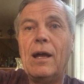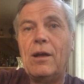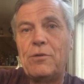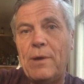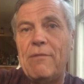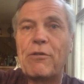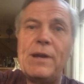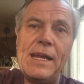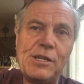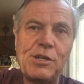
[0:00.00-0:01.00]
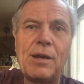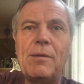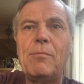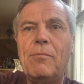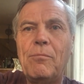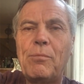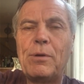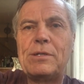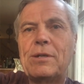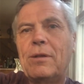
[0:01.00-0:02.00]
a tree for each
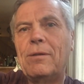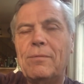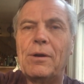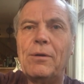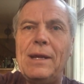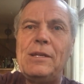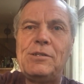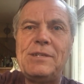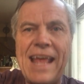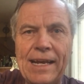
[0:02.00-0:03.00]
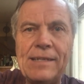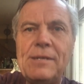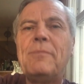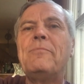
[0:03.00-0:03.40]
personal or each tenant.